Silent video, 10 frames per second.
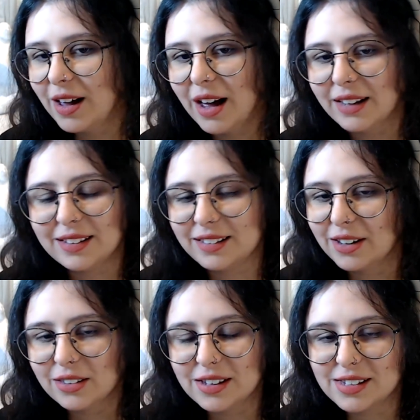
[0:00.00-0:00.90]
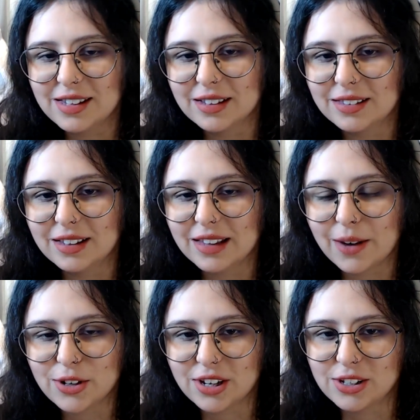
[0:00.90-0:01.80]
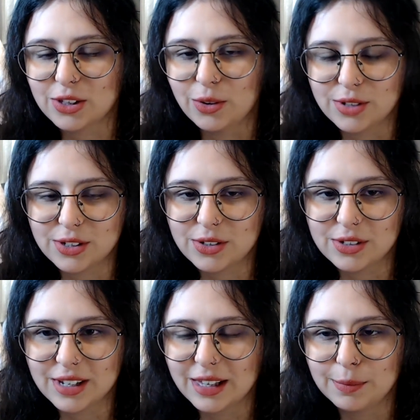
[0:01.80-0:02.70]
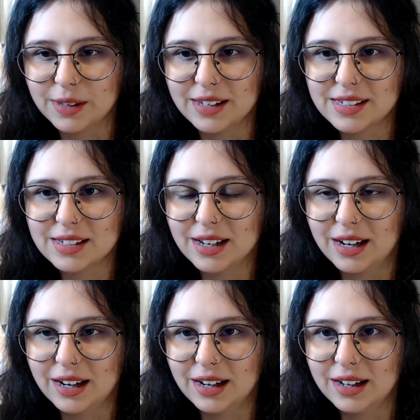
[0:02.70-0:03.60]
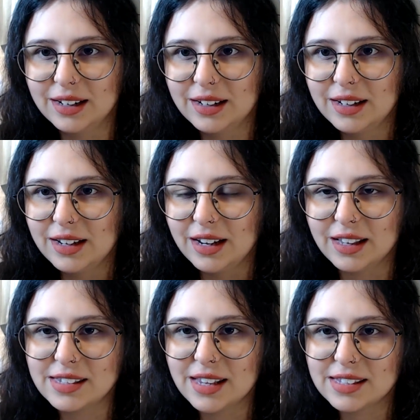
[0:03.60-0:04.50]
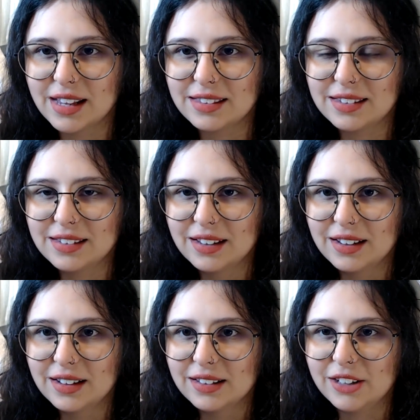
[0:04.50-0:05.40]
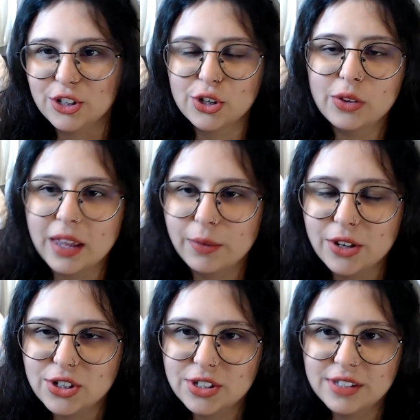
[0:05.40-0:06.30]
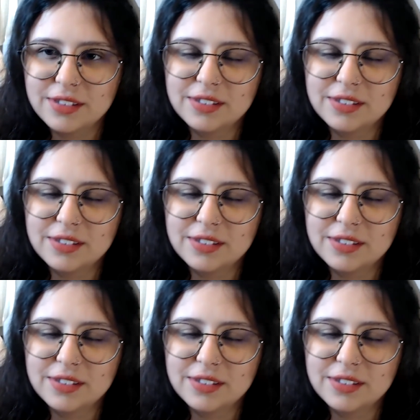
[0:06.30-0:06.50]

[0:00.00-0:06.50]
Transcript: I think that this is the language that is closest to TLA plus, in the sense that there is no language